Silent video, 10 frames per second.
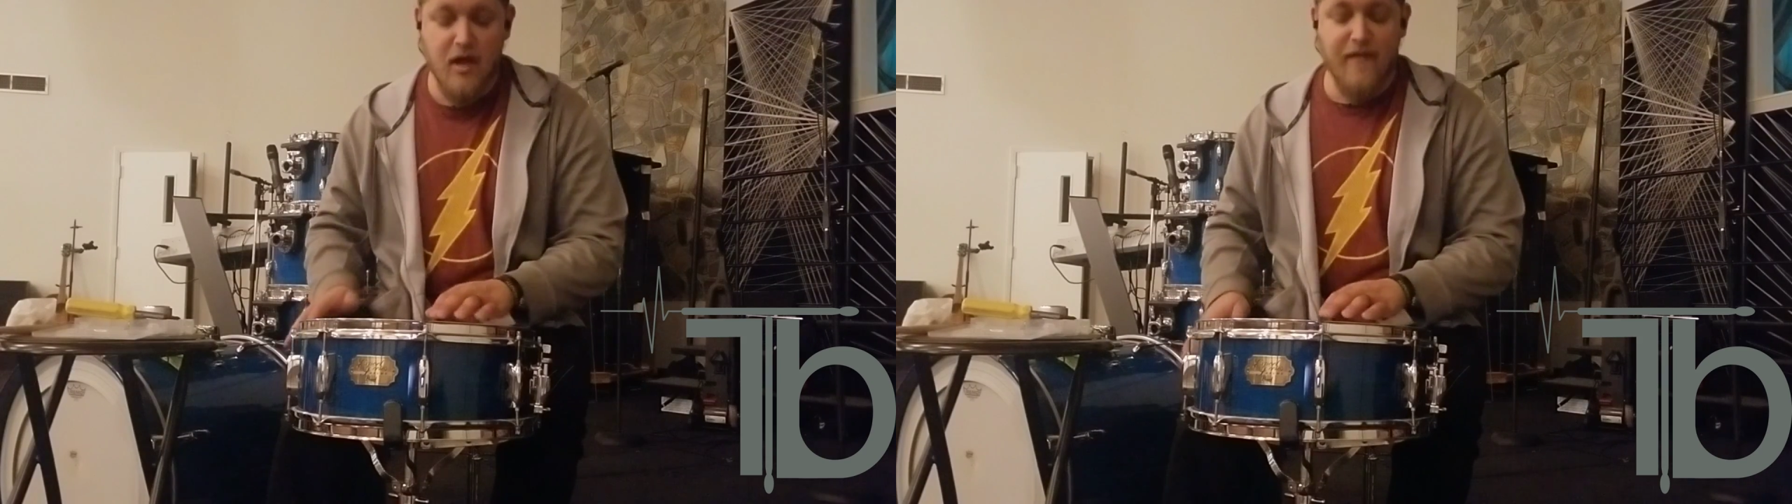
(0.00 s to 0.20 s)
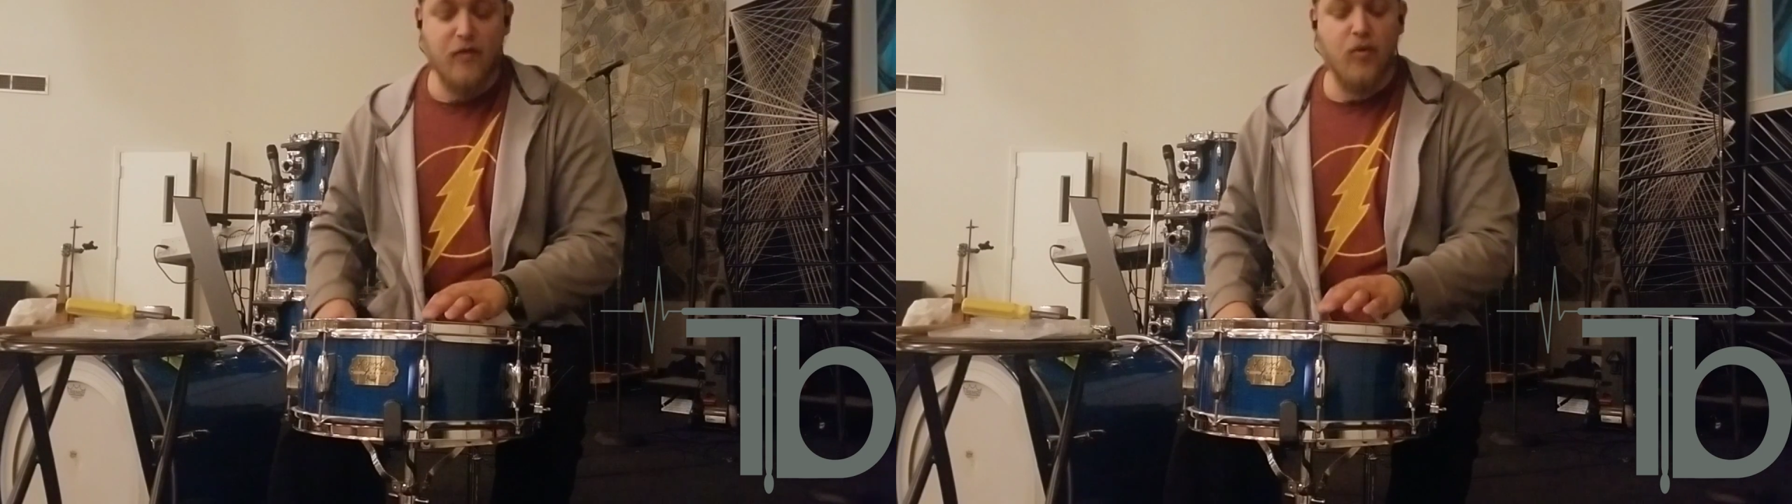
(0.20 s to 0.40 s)

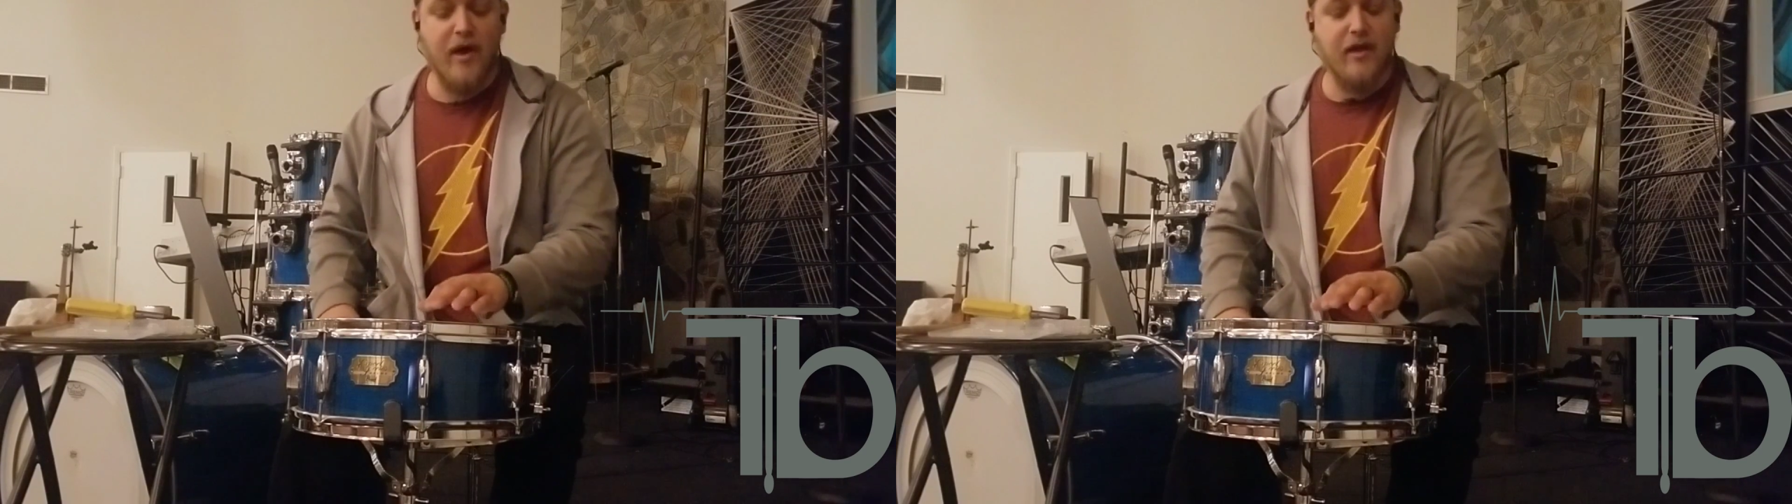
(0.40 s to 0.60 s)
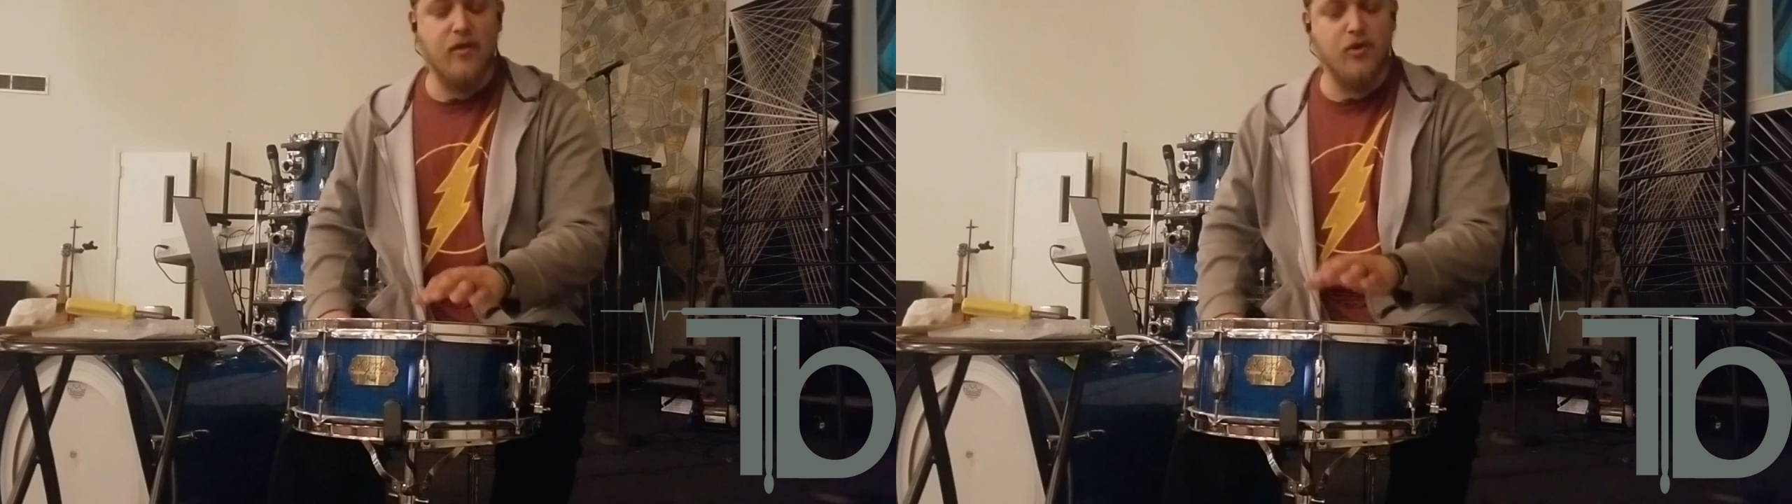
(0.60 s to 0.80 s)
That's
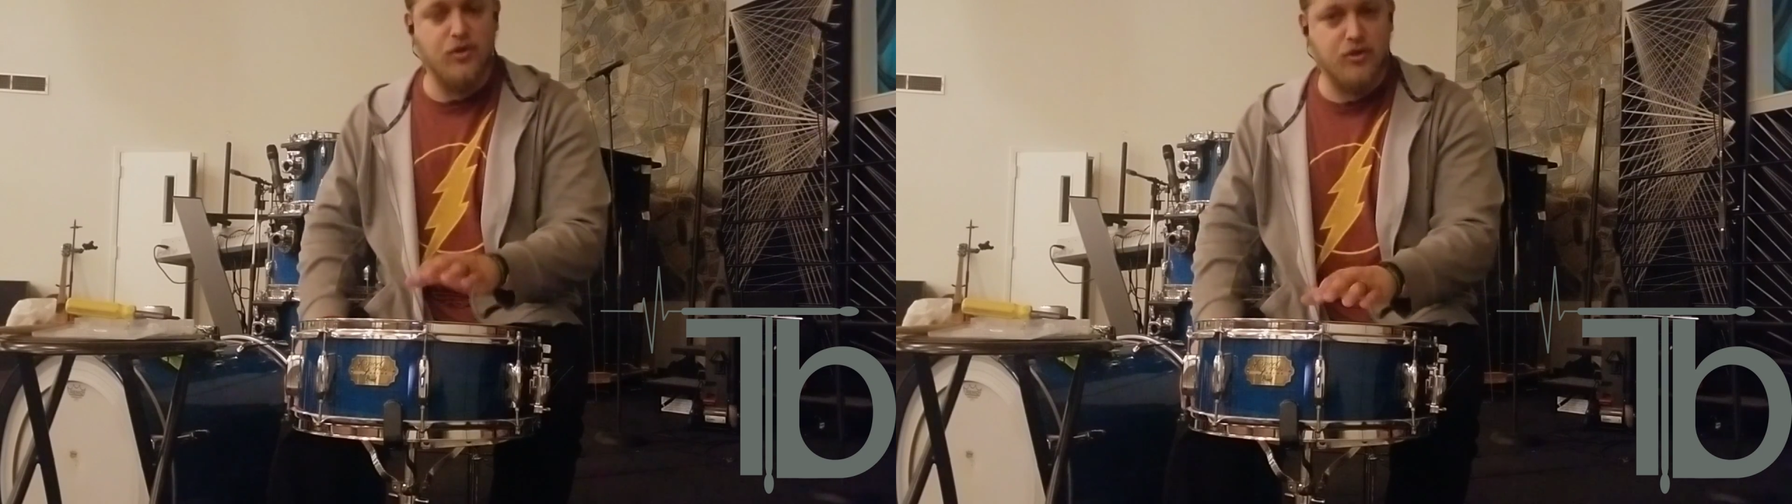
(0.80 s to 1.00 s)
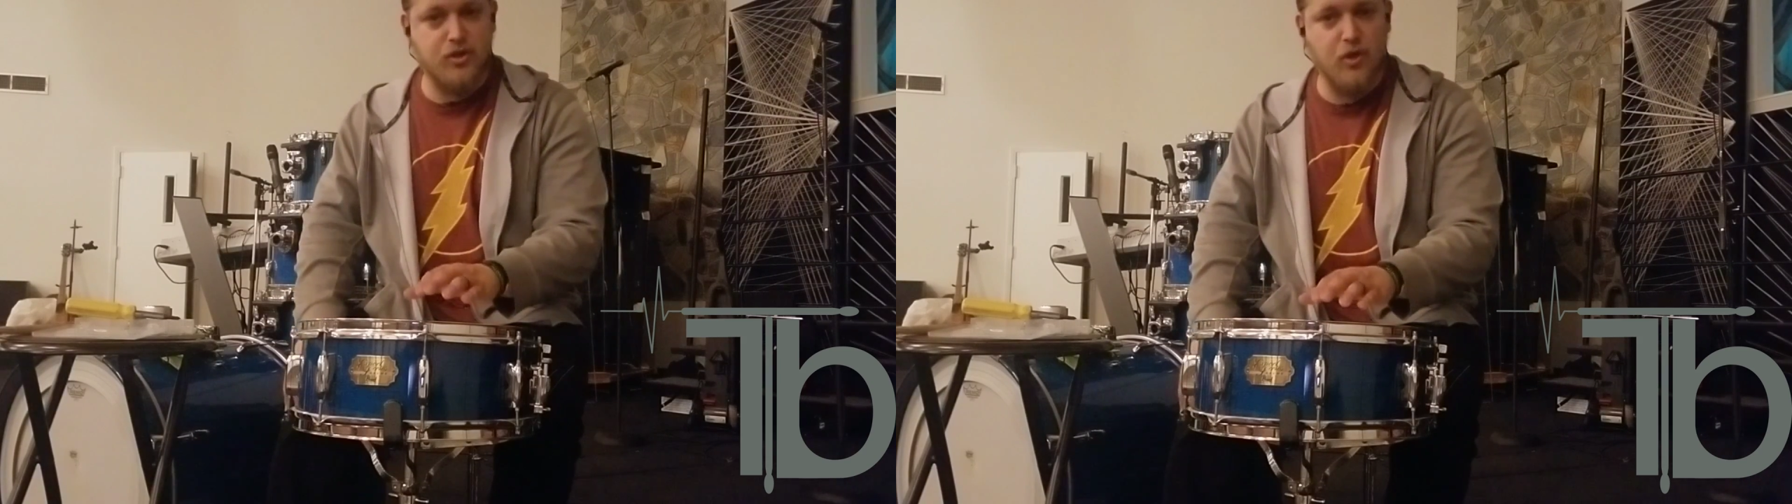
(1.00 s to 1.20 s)
why
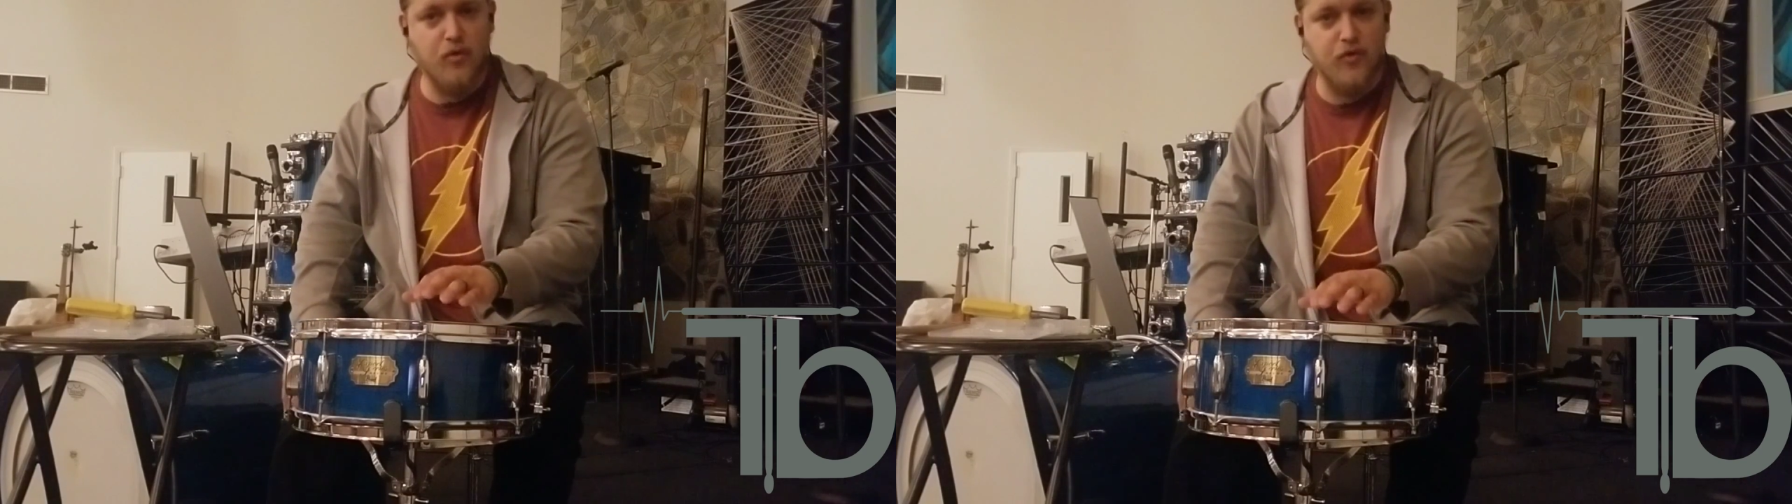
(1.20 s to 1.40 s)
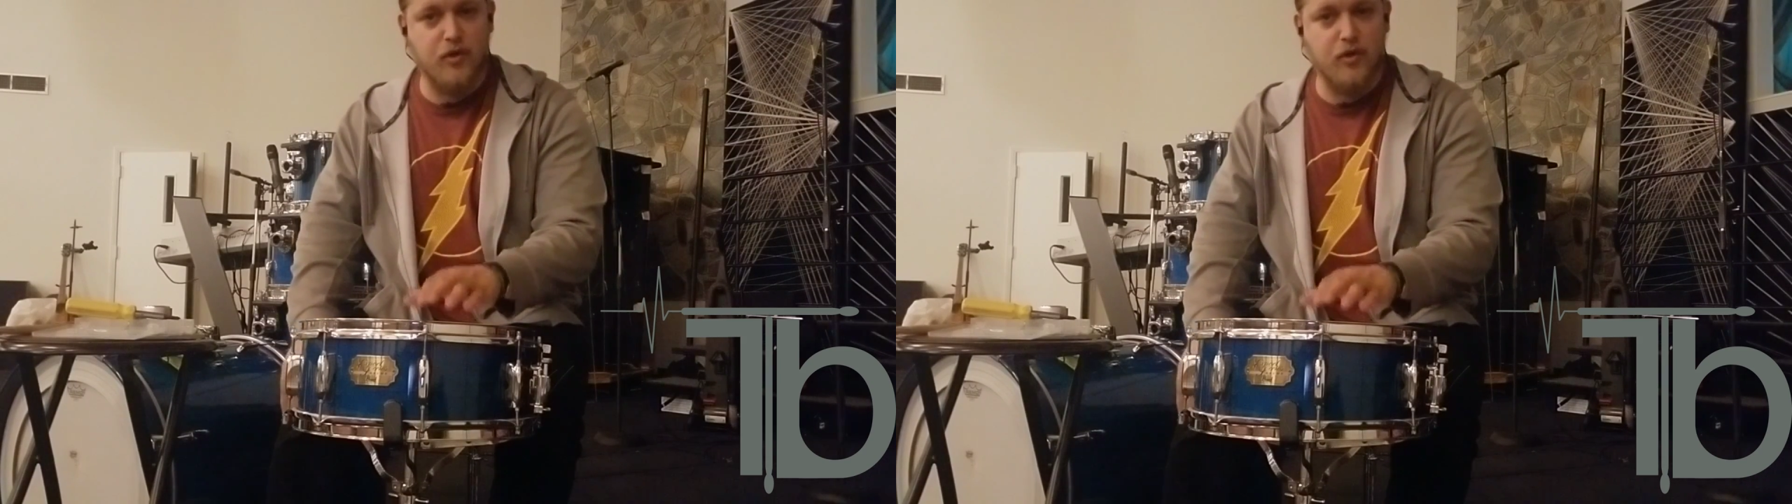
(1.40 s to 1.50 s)
I chose